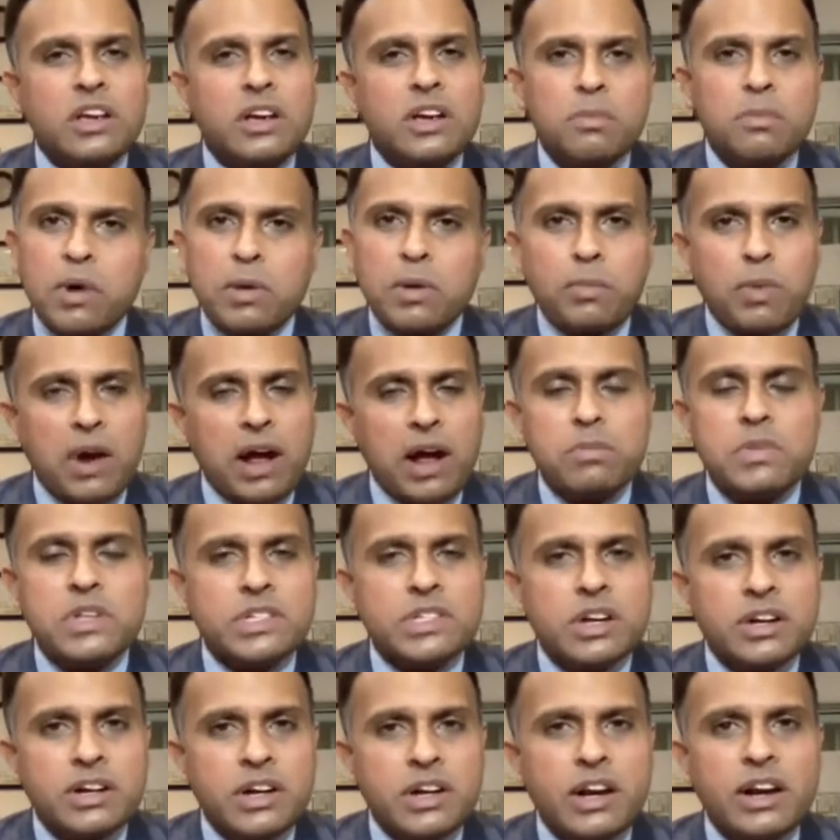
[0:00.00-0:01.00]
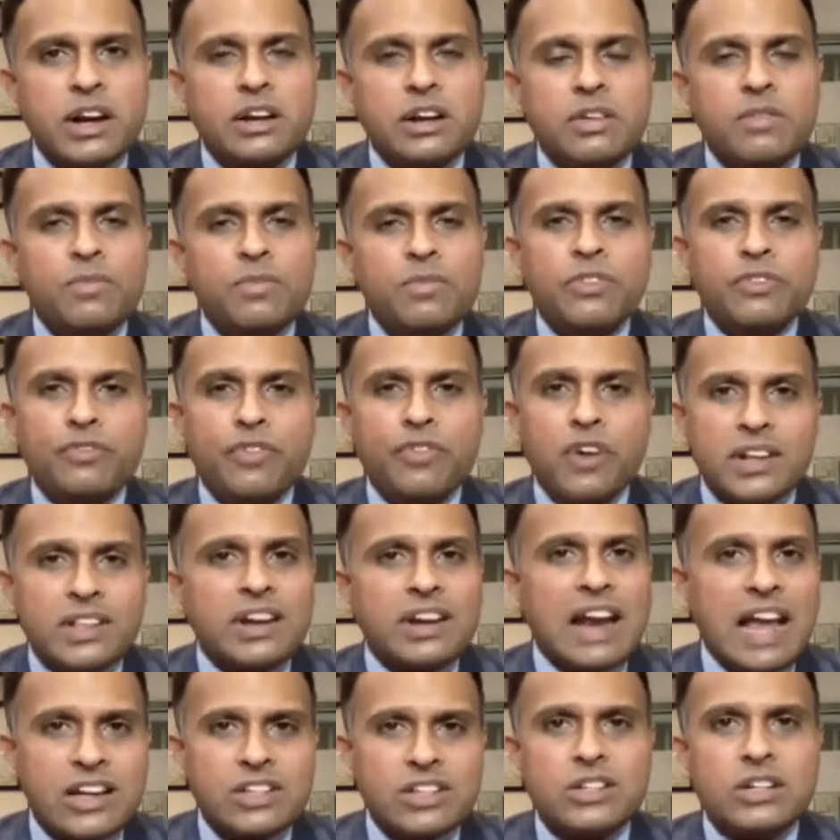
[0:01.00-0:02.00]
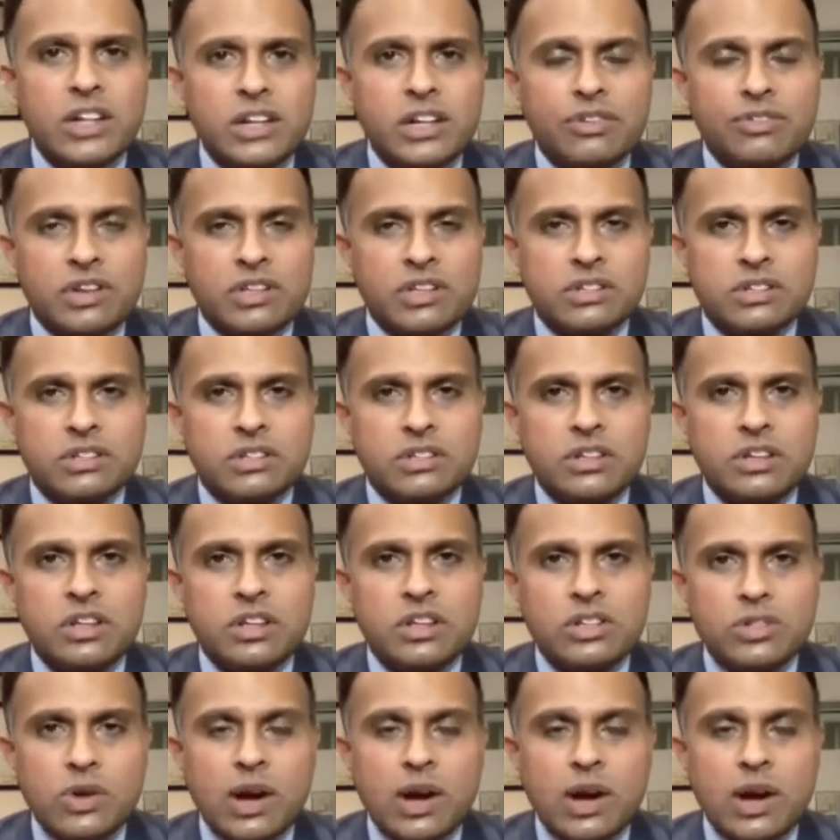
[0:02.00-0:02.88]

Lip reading: But Prime Minister did it for the national interests. So